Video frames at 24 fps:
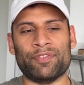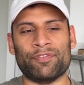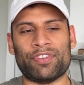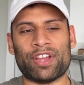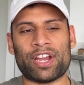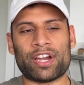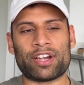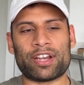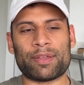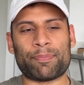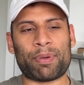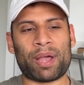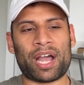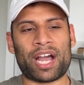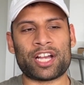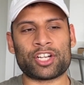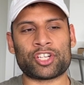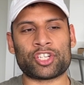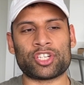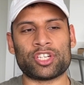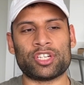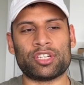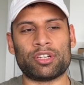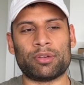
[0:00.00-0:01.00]
very
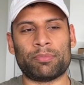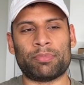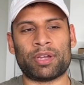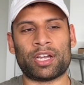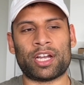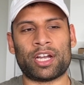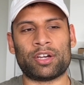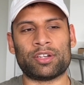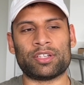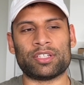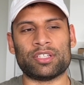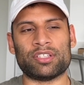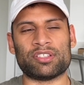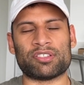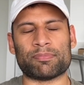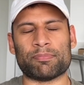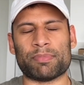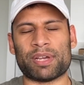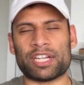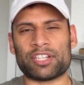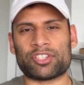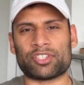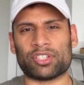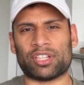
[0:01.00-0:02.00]
passionate about is
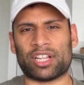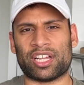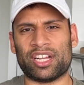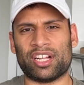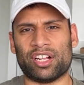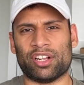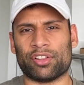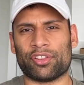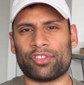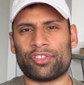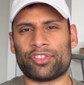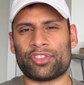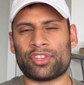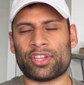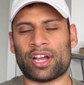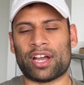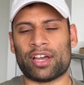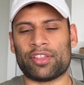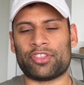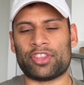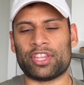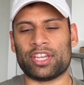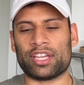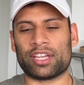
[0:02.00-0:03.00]
mental health. I
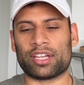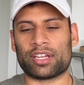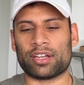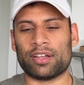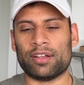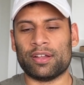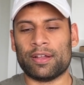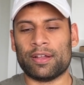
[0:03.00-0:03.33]
think